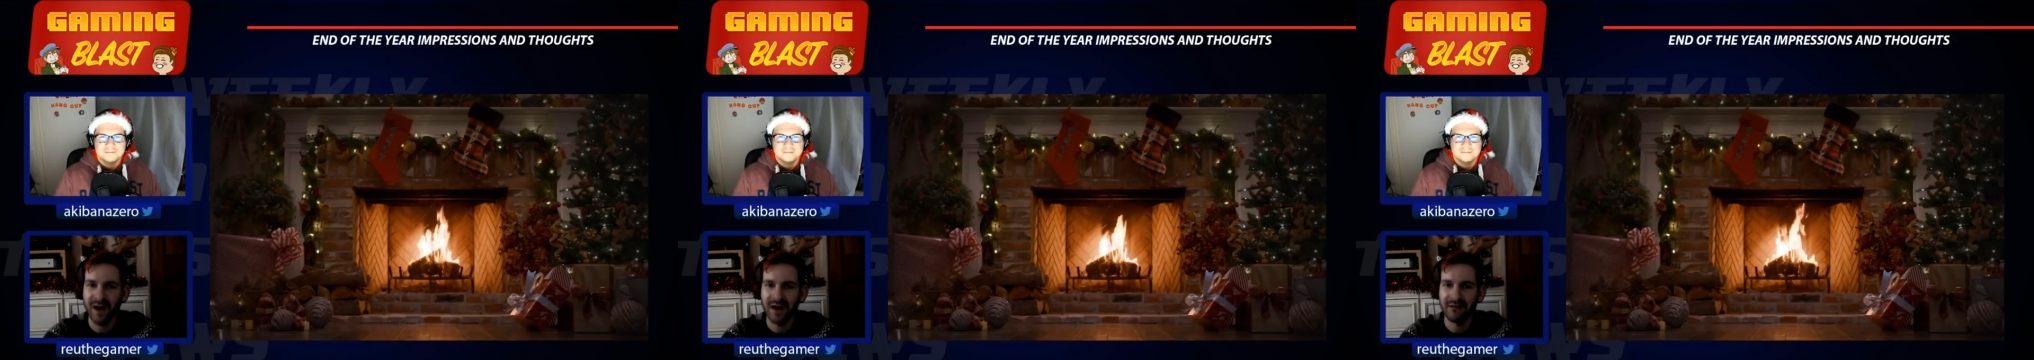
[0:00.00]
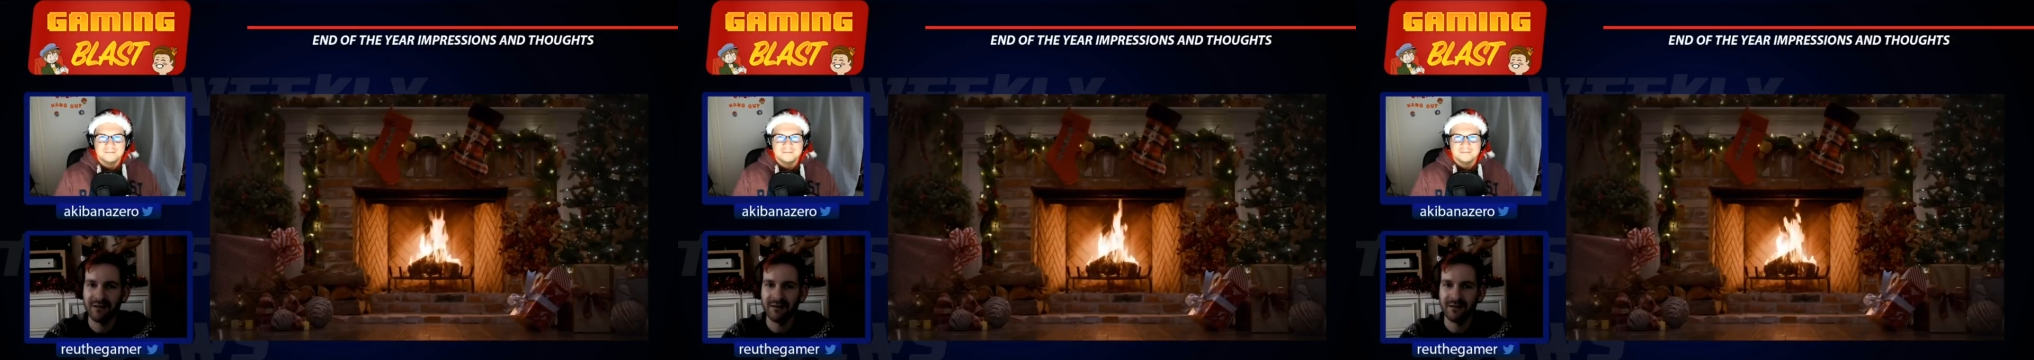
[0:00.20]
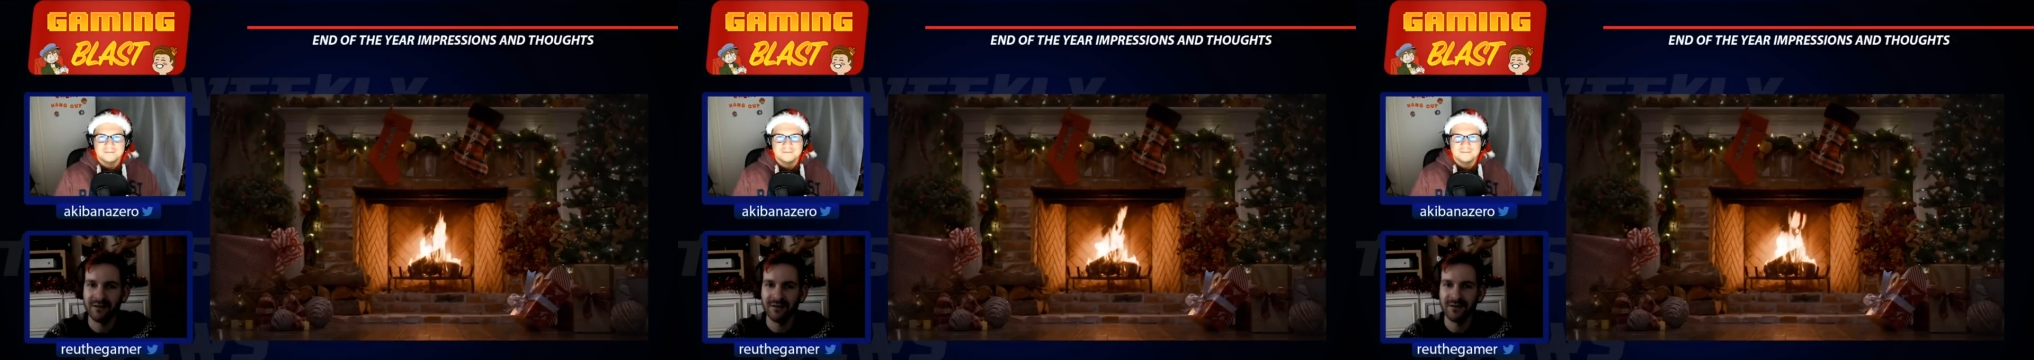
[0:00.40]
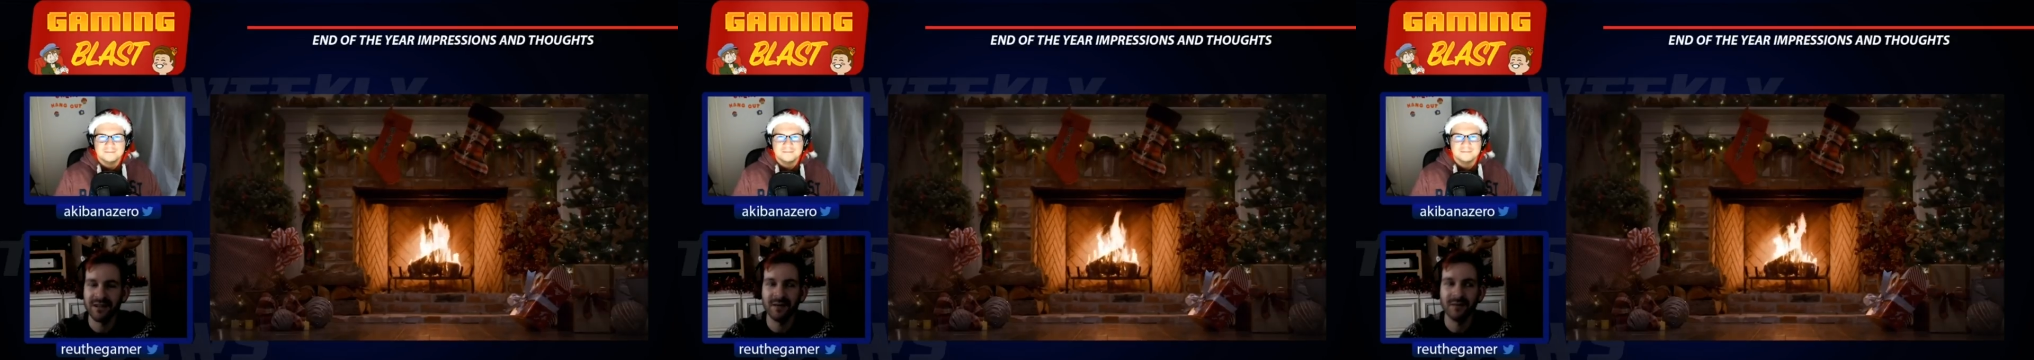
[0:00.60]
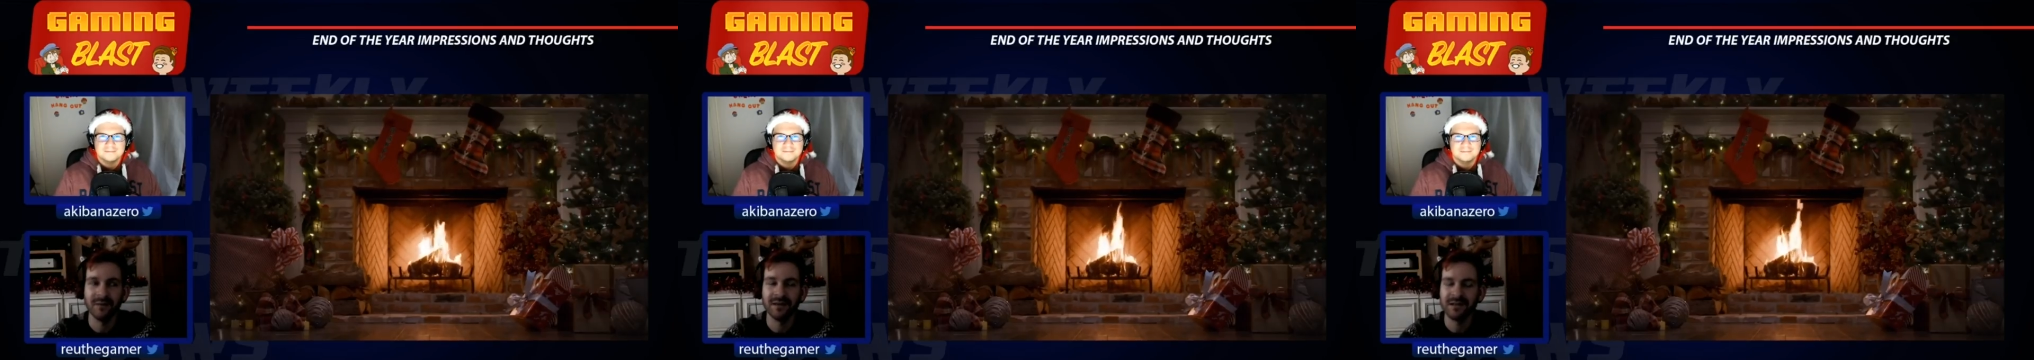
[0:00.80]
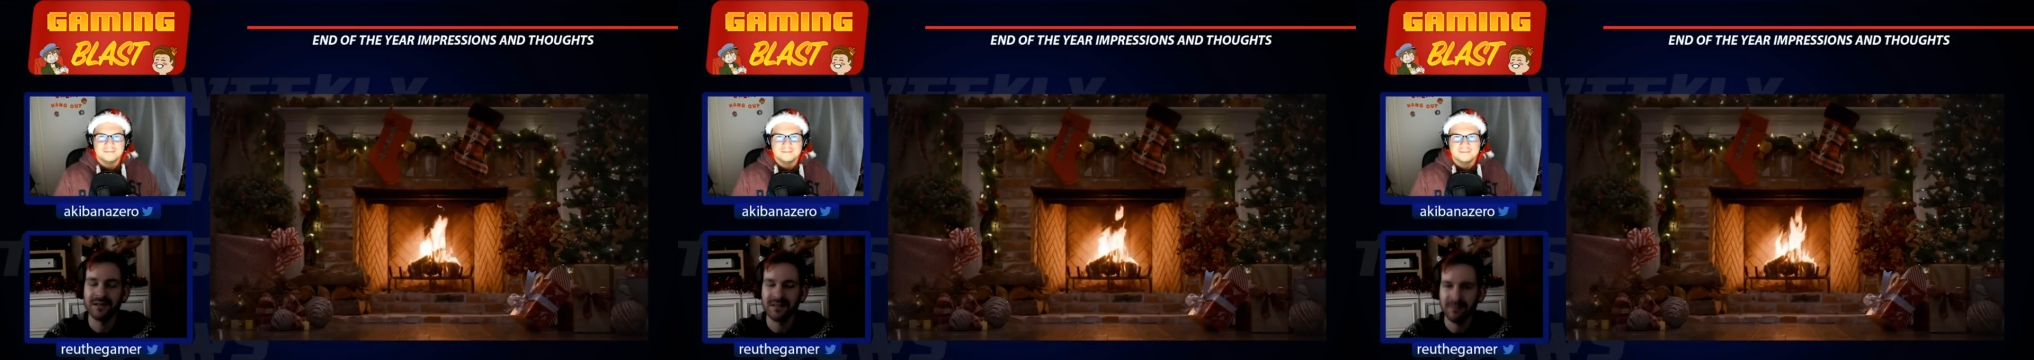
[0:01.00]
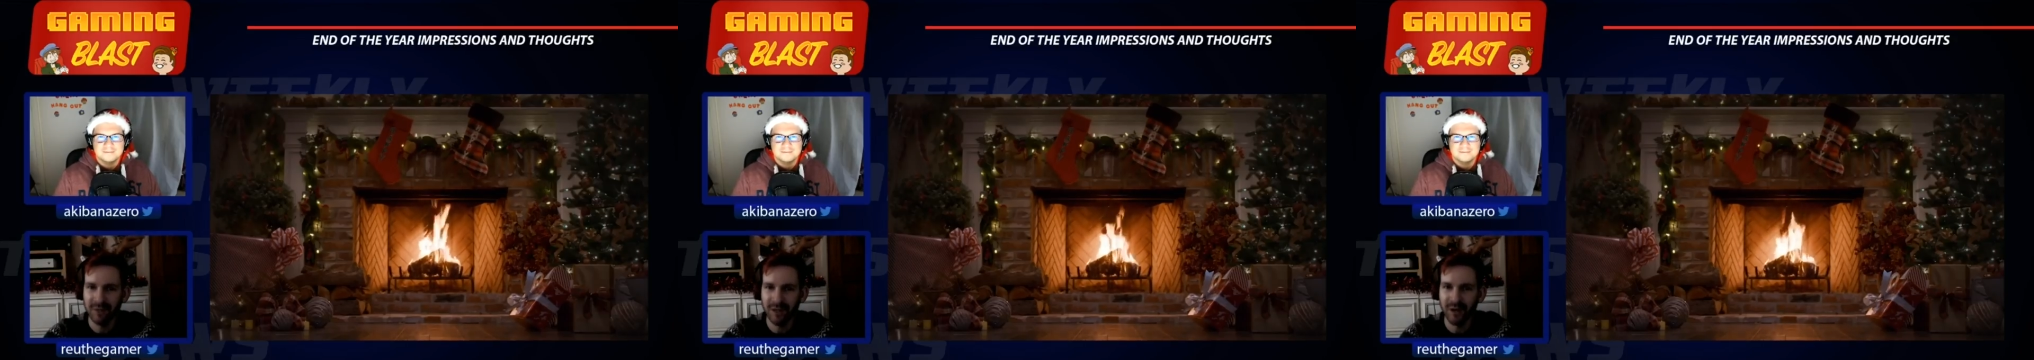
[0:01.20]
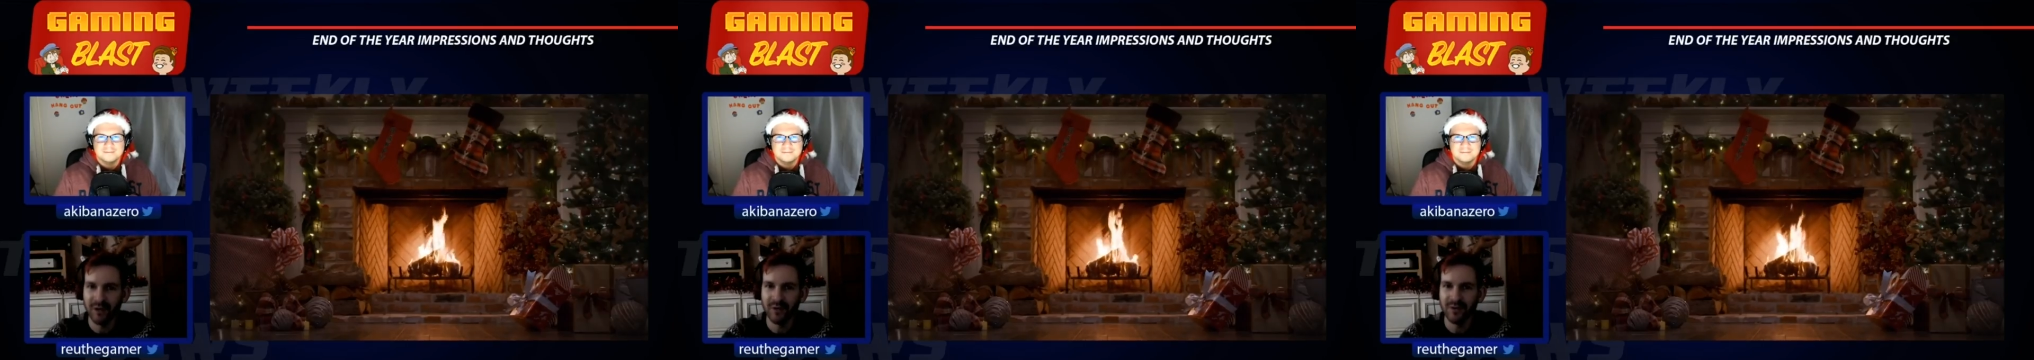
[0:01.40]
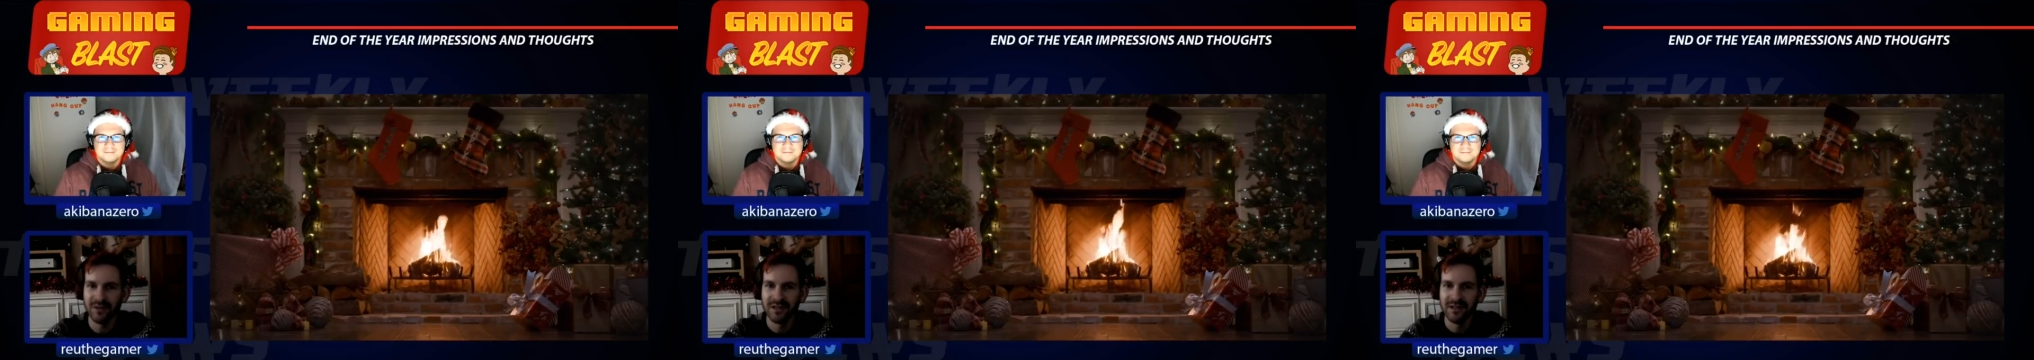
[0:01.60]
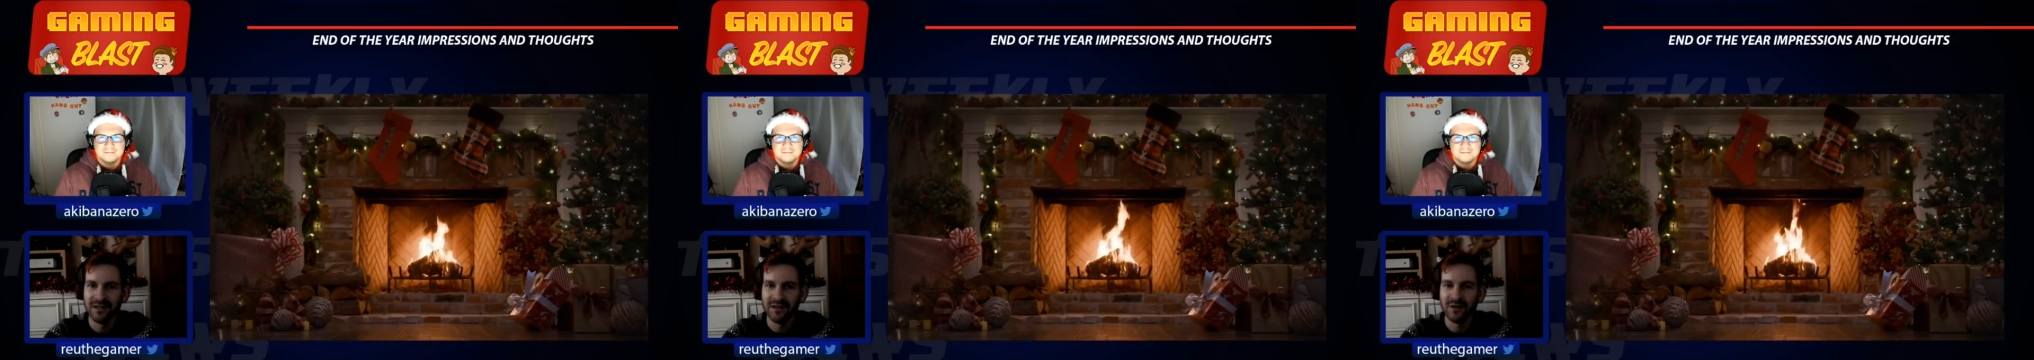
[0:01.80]
fire arrows, they will
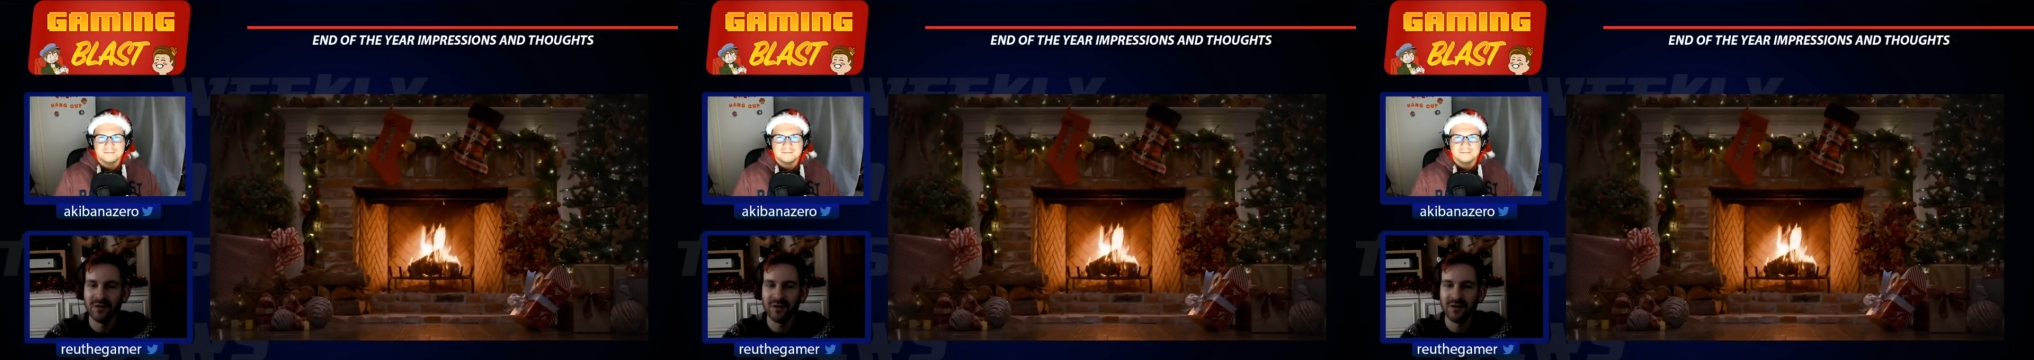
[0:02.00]
explode,